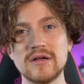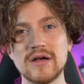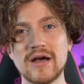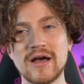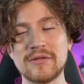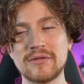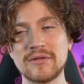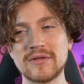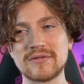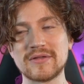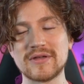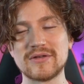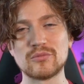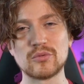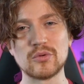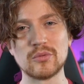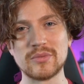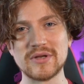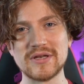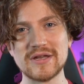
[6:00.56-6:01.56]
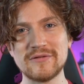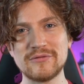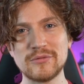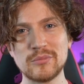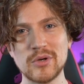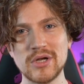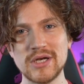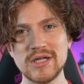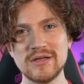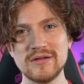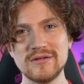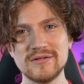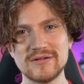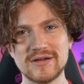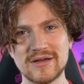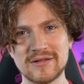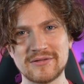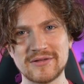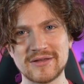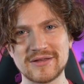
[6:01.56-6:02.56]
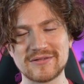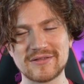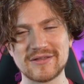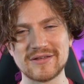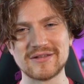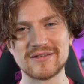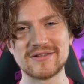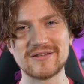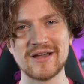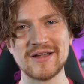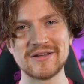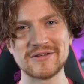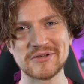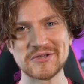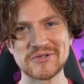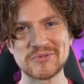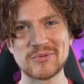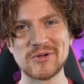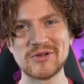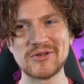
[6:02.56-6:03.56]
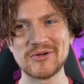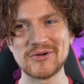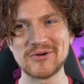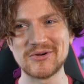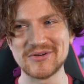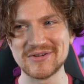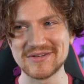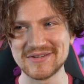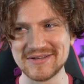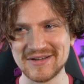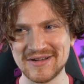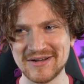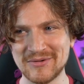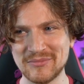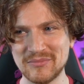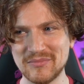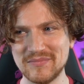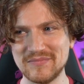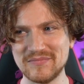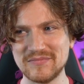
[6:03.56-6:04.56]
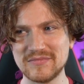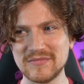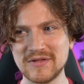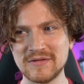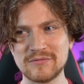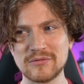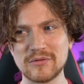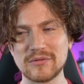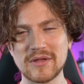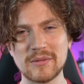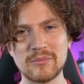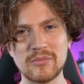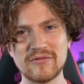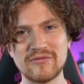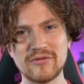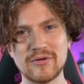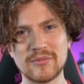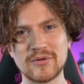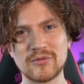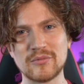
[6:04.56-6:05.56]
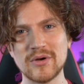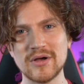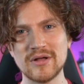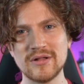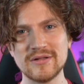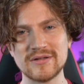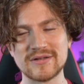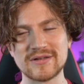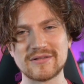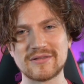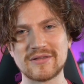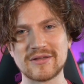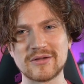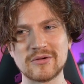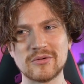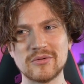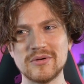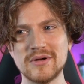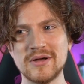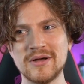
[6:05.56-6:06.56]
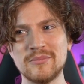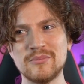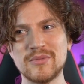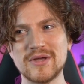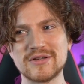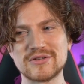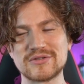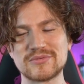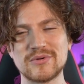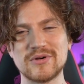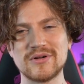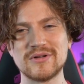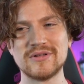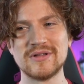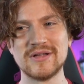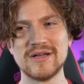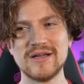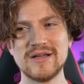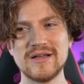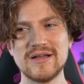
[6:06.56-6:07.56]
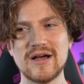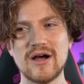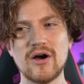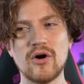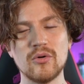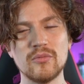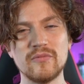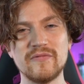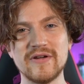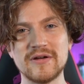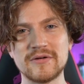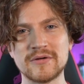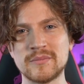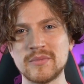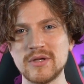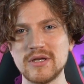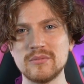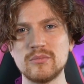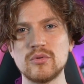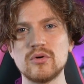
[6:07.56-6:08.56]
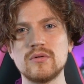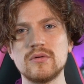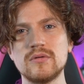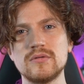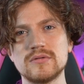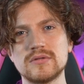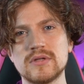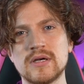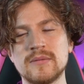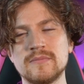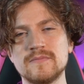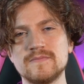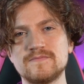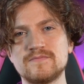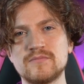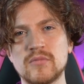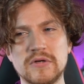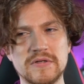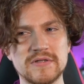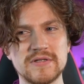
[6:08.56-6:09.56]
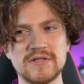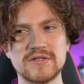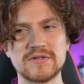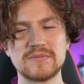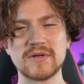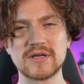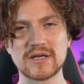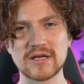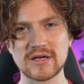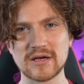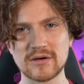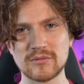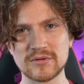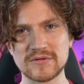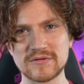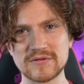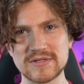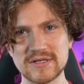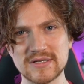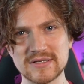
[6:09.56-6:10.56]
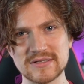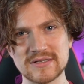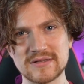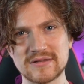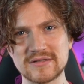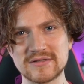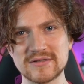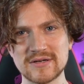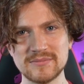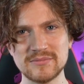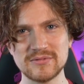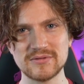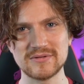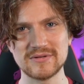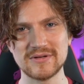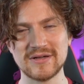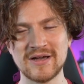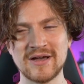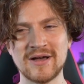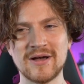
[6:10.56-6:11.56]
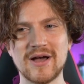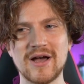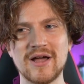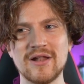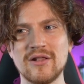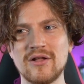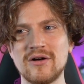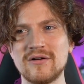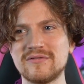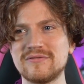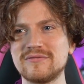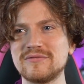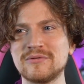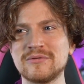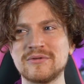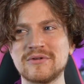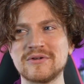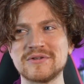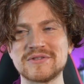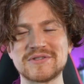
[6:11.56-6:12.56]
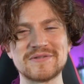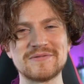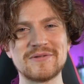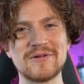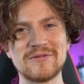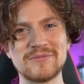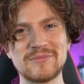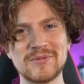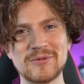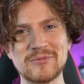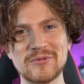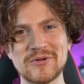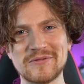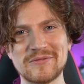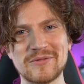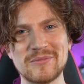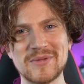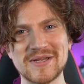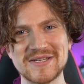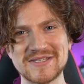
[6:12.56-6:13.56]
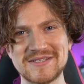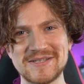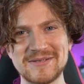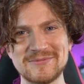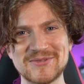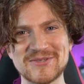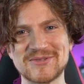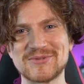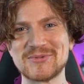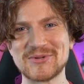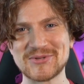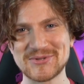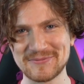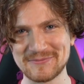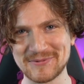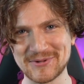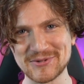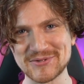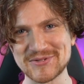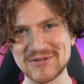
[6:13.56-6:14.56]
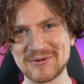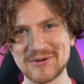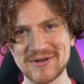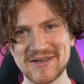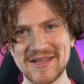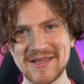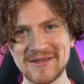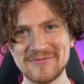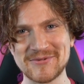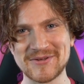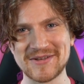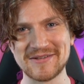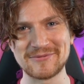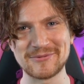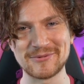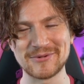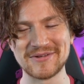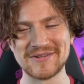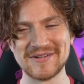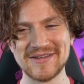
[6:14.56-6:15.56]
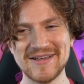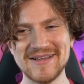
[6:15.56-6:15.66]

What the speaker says: I think that we'll beat everybody. I think that Eintracht Spandau, even though they're performing well, and I think big as well, are all very beatable. Personally speaking, I want to see us at the top. I love Unicorns of Love being one of the best teams, especially because our name, and everyone